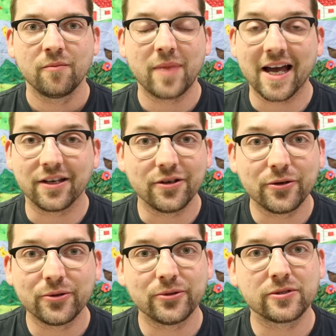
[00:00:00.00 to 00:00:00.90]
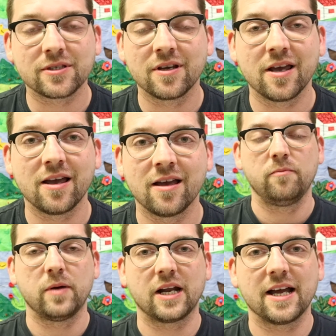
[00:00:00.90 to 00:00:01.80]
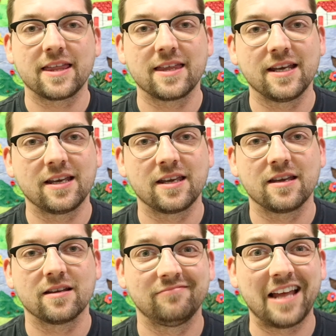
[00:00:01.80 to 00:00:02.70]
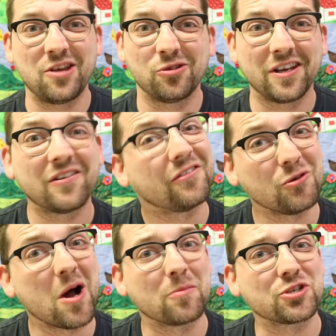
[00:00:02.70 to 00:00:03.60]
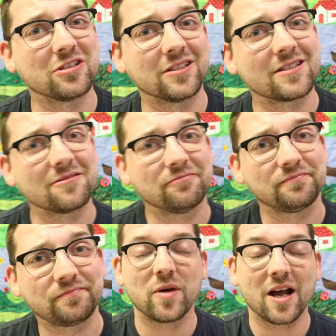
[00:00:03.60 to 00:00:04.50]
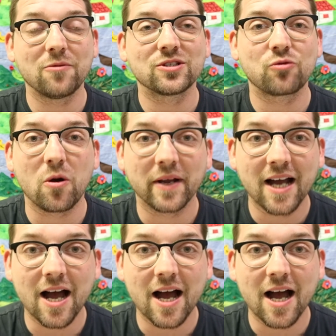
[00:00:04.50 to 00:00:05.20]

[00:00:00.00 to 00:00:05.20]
bad news, but I think that you only have a few options. When I was growing